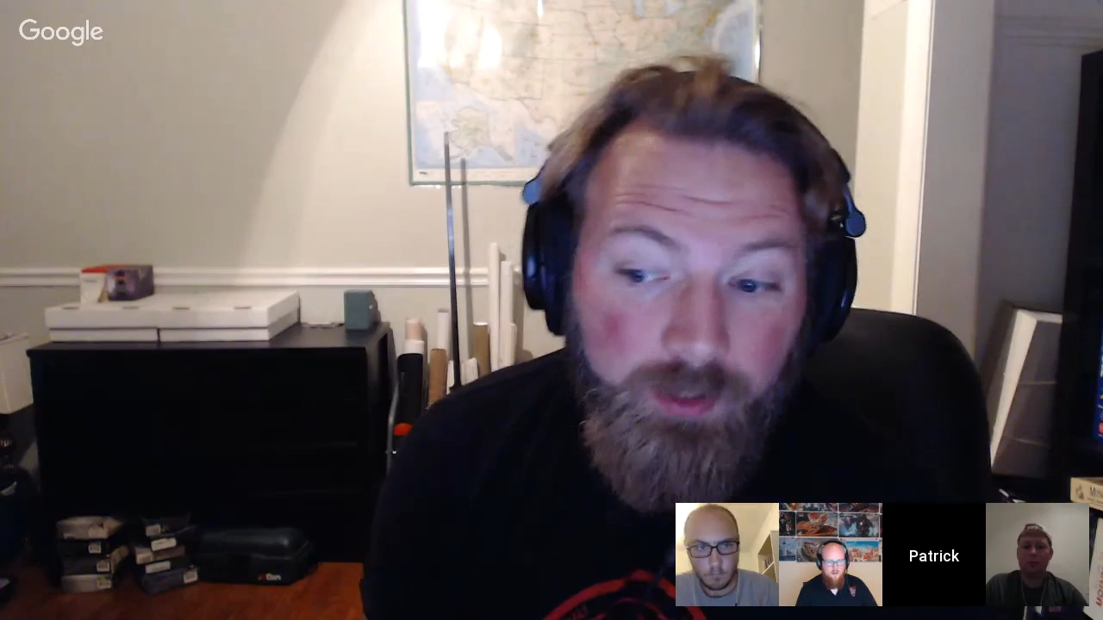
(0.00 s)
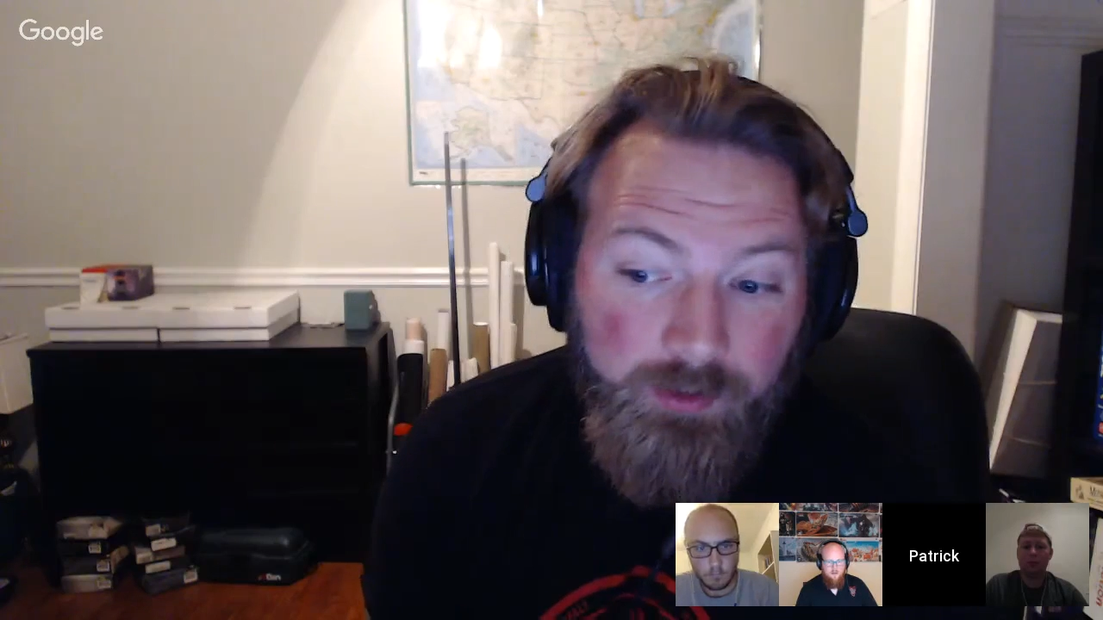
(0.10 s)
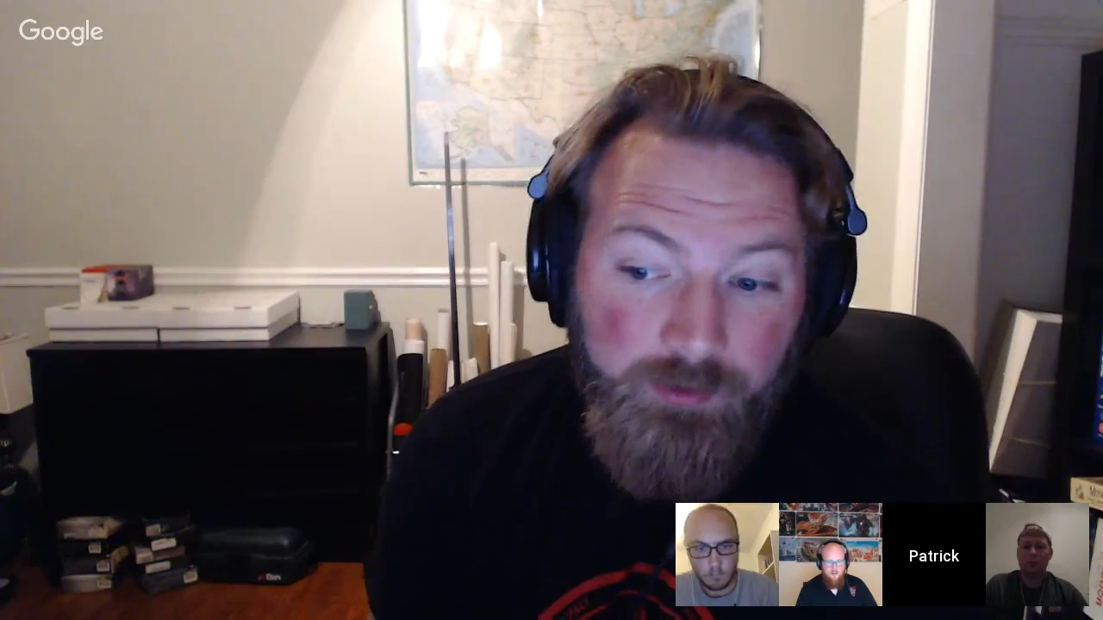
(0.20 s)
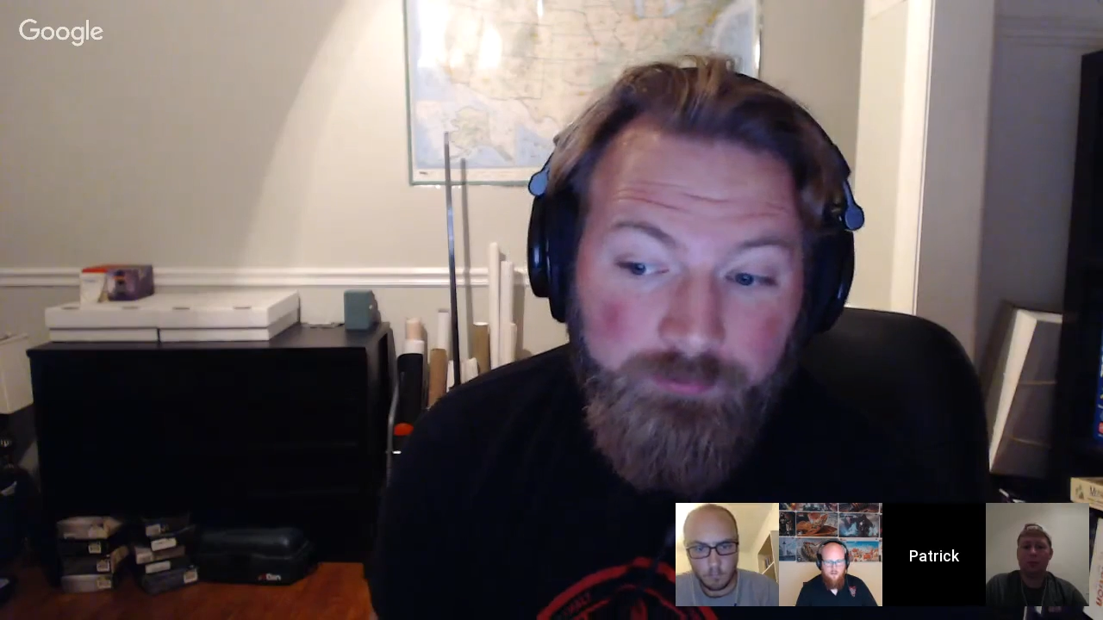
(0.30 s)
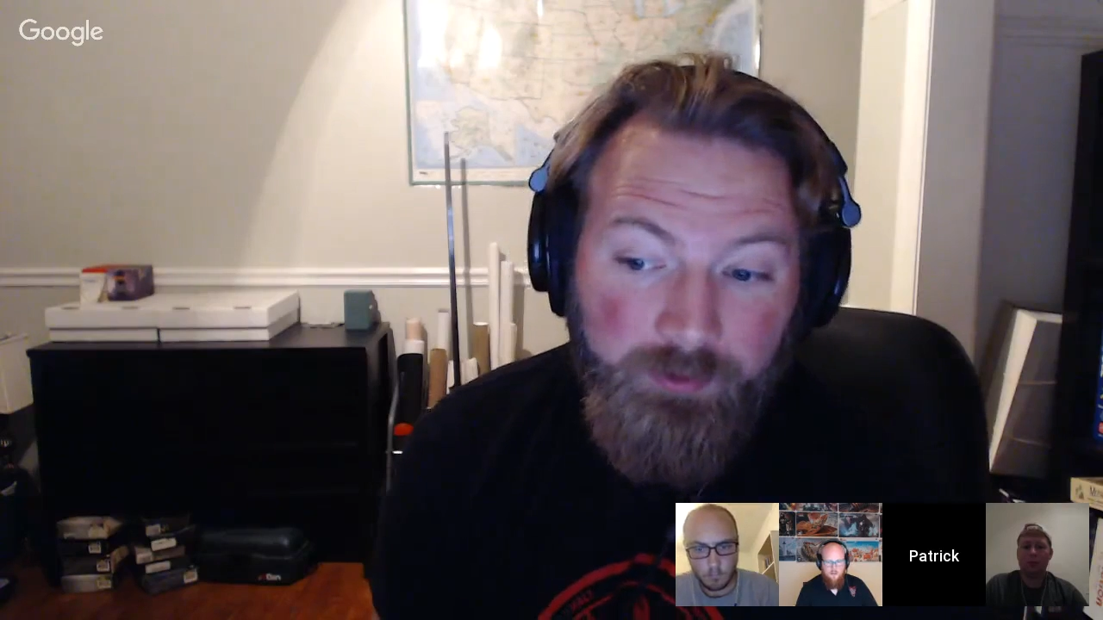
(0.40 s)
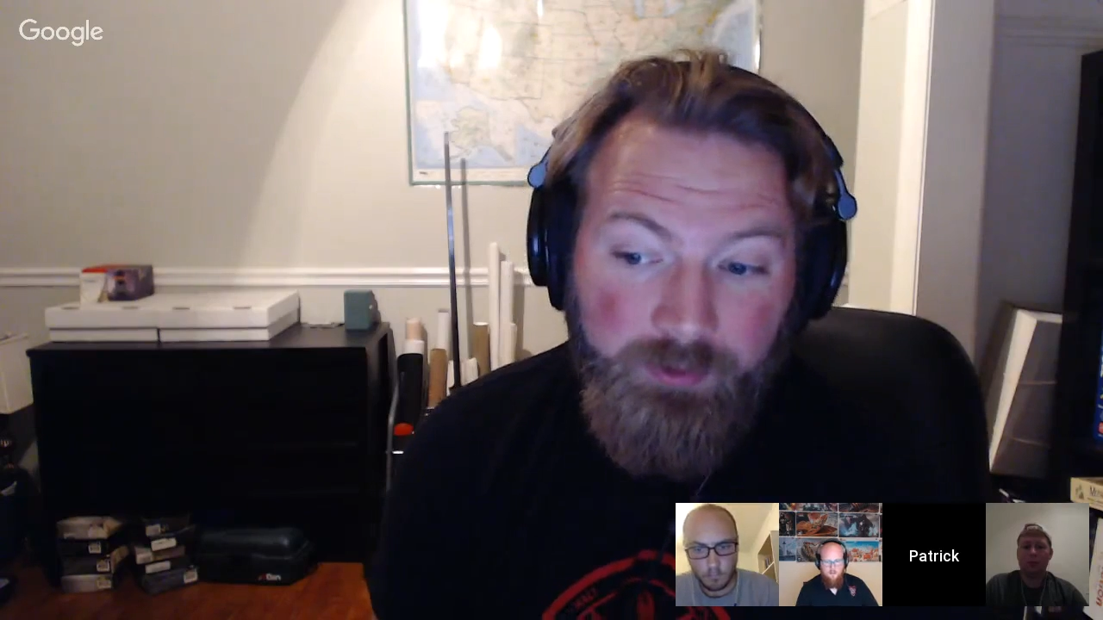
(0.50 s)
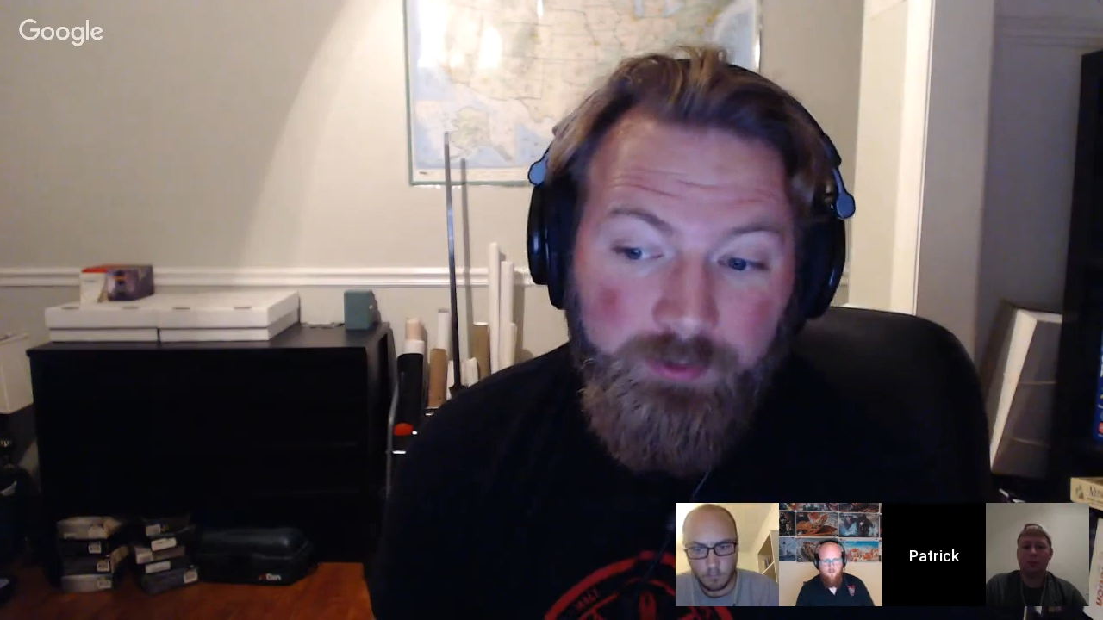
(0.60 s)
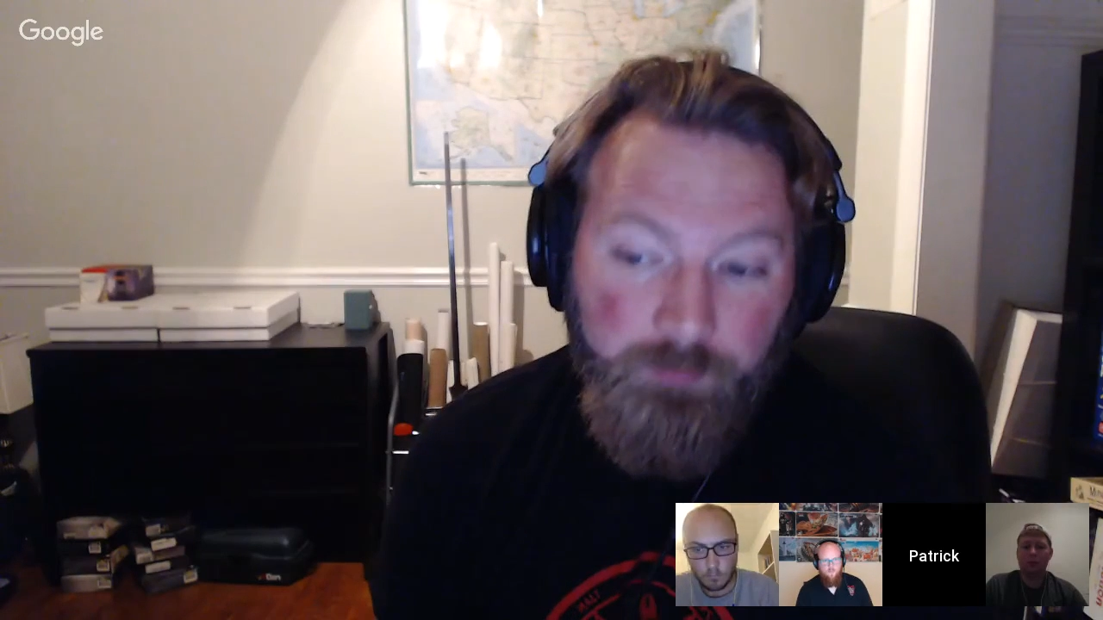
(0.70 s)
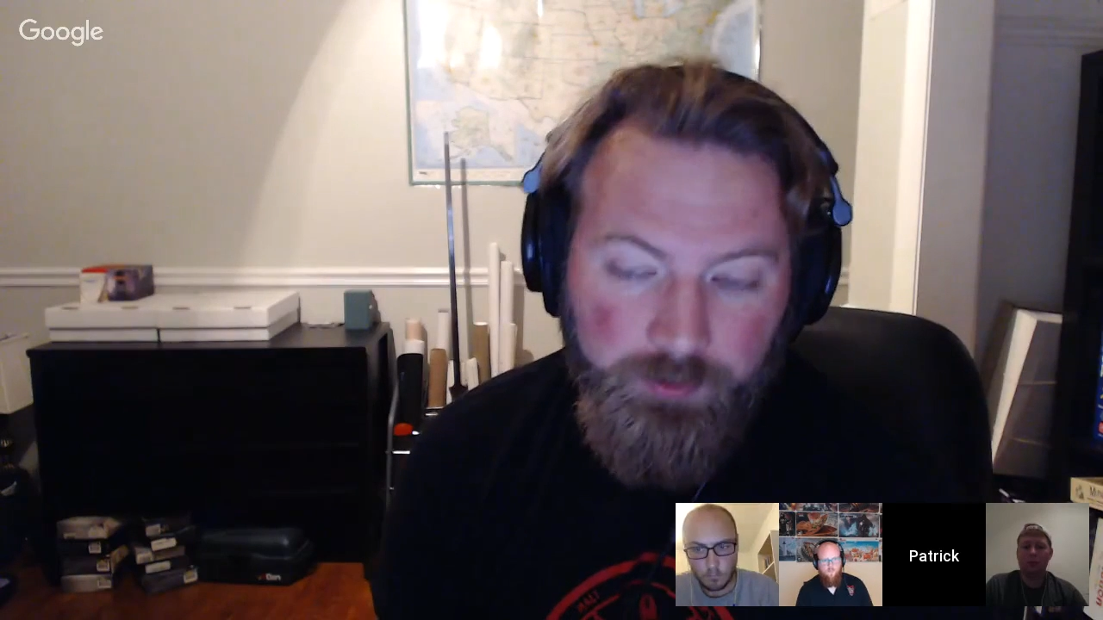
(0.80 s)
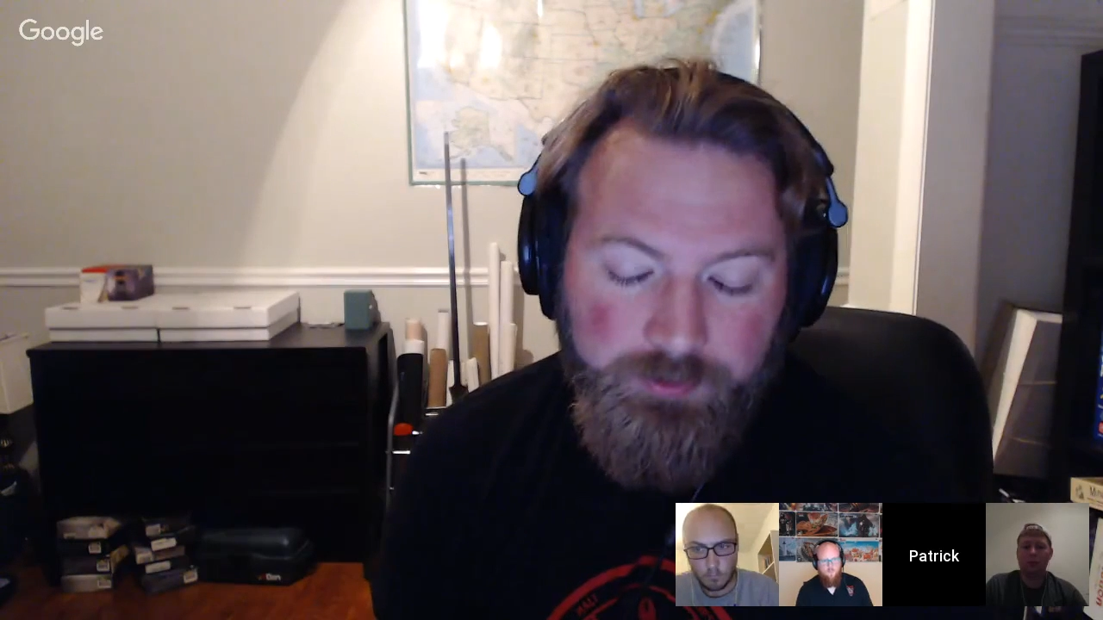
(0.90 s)
and a very good
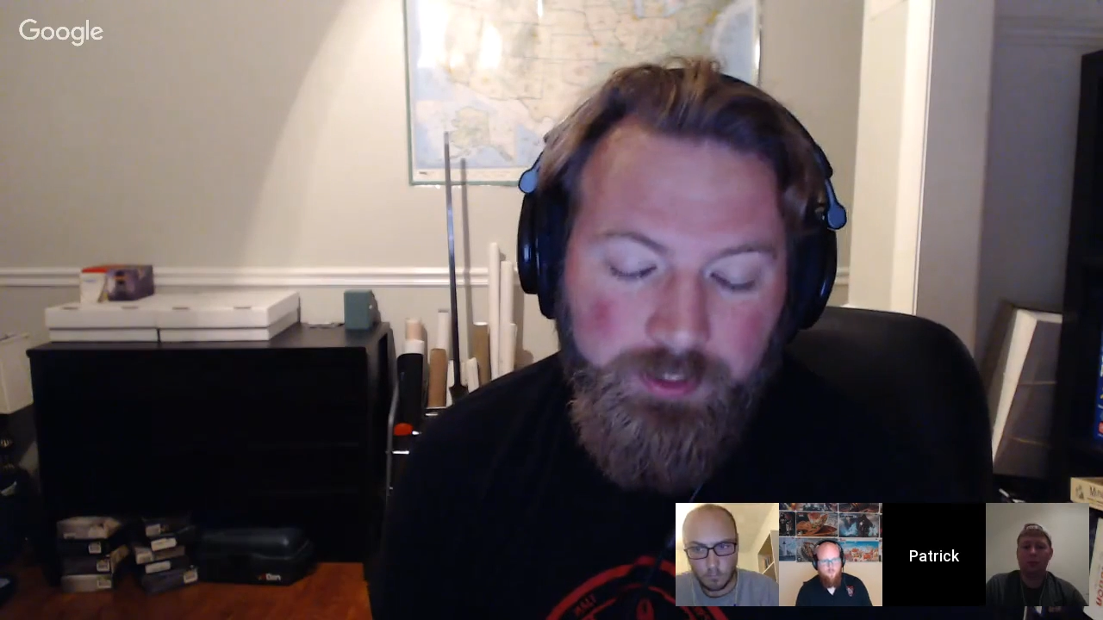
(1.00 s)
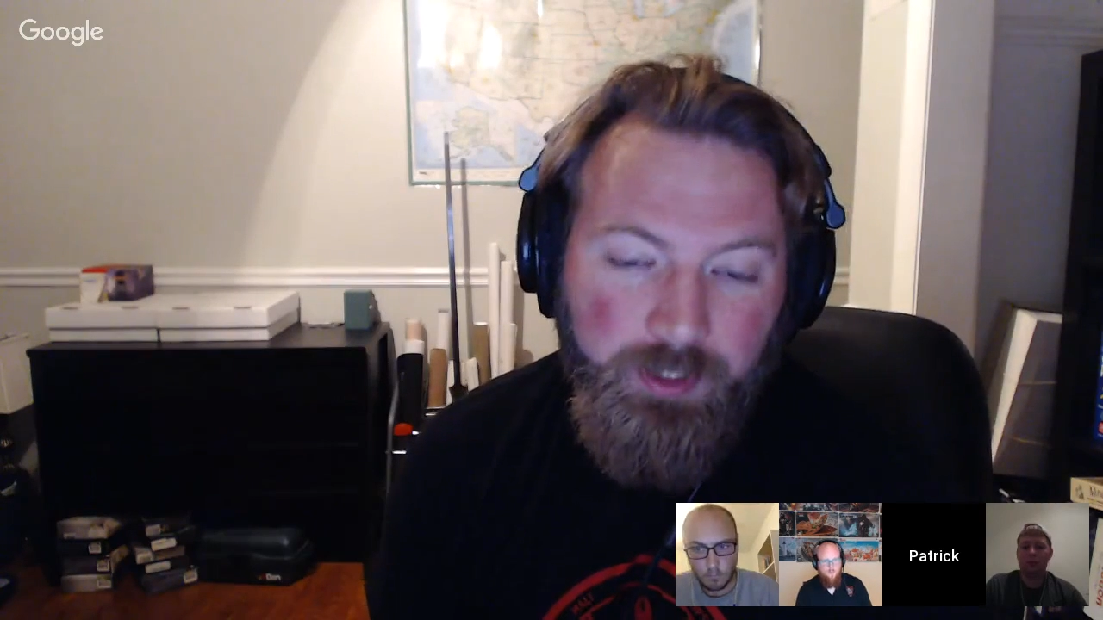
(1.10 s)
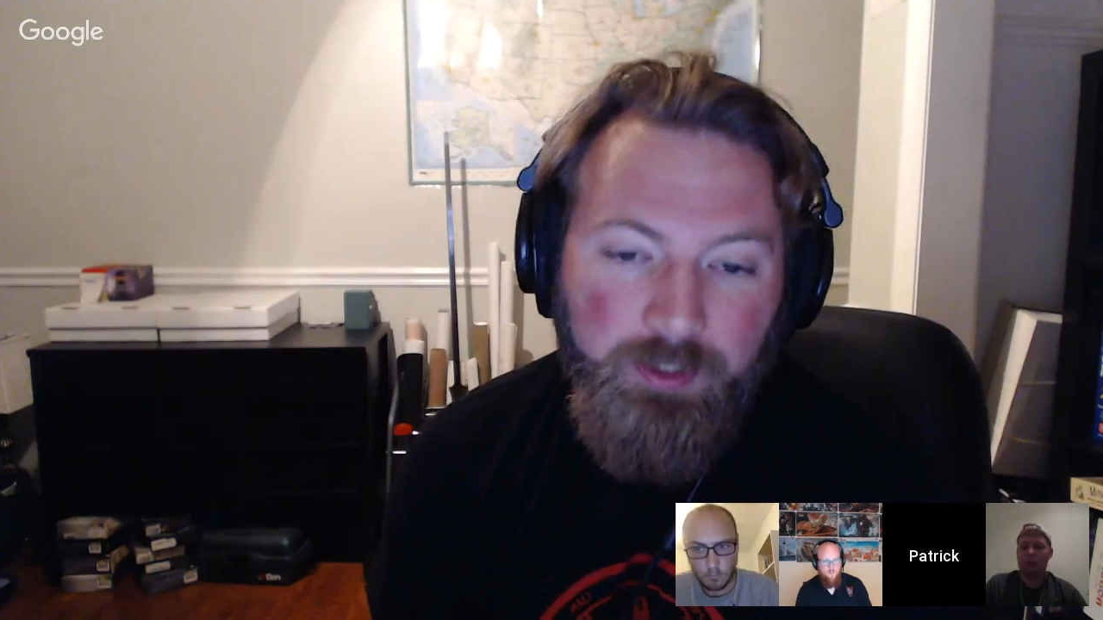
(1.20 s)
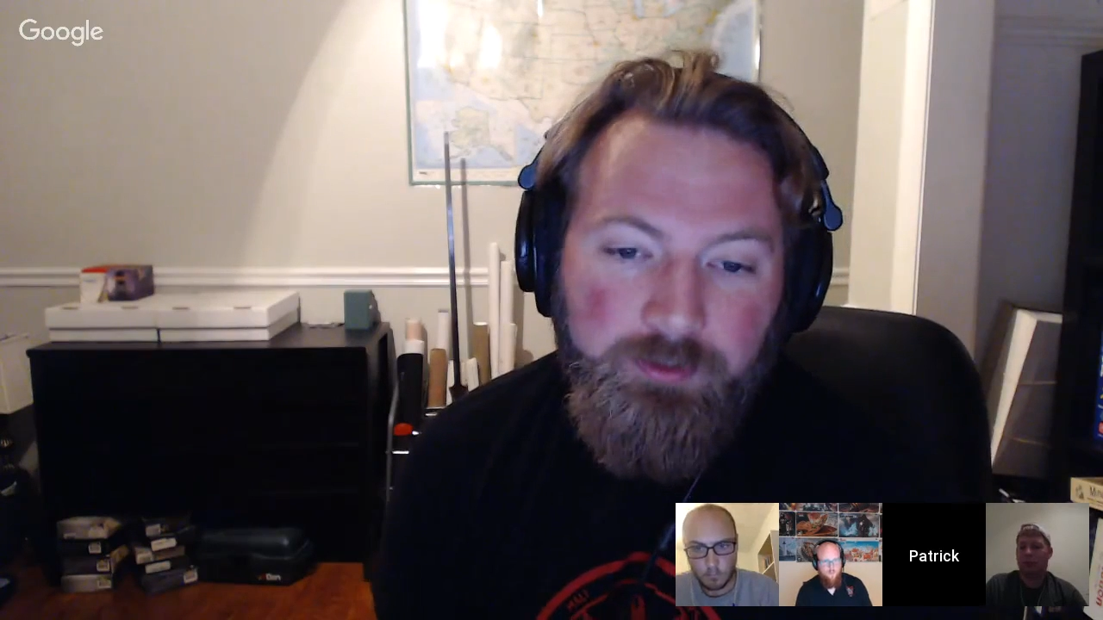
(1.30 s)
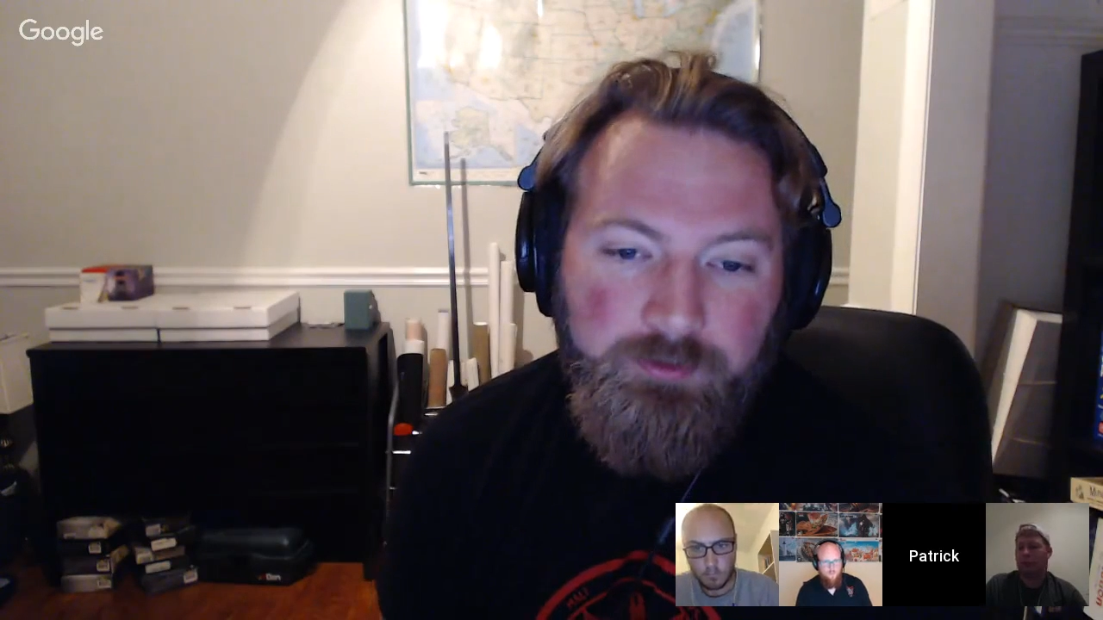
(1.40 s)
one at that.